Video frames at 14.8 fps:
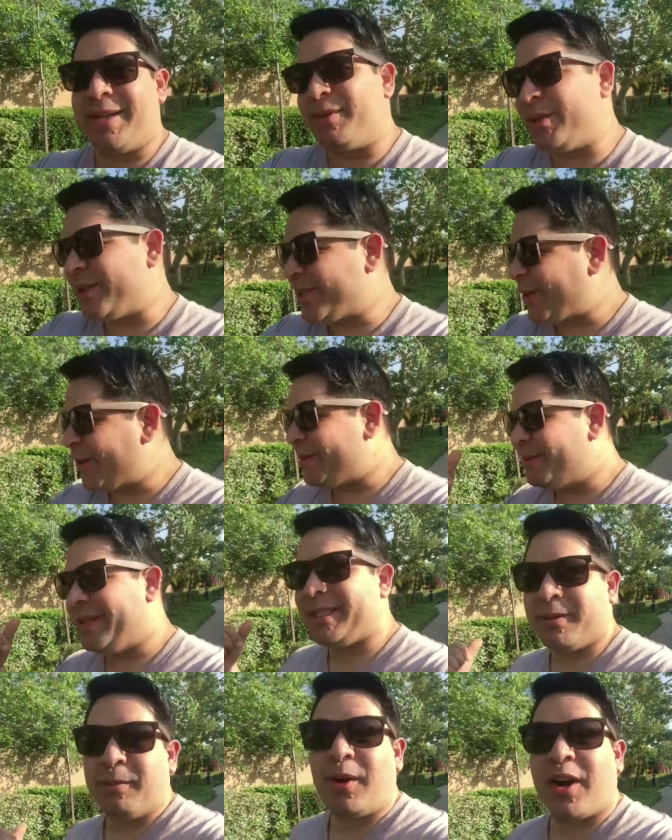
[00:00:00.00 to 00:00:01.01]
come to the store with
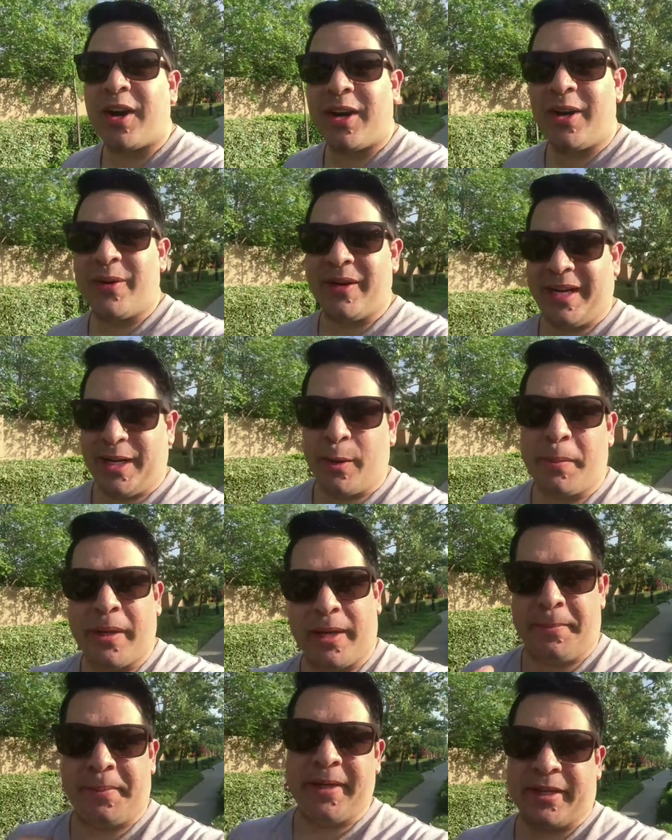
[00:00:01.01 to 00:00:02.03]
me tomorrow when I go
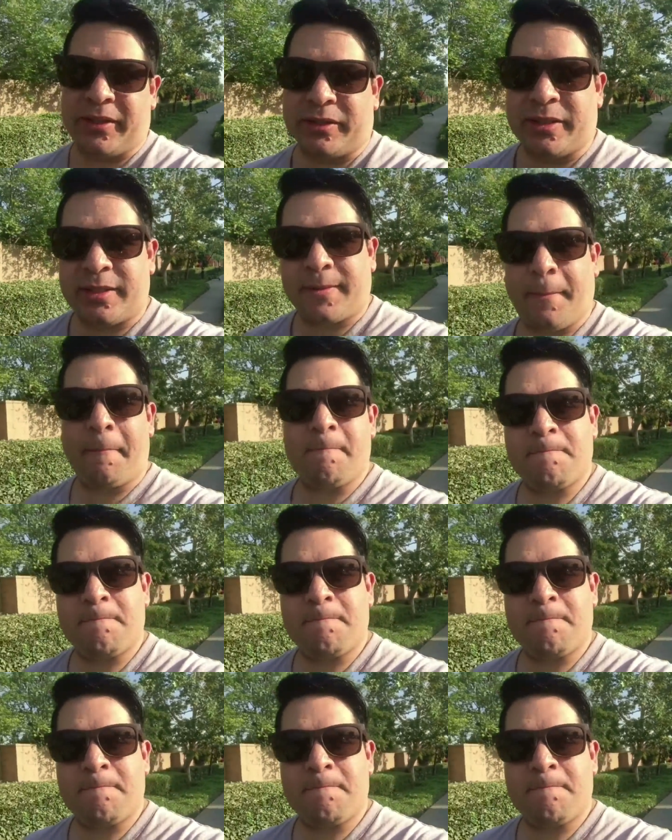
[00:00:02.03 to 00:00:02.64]
pick up pickles.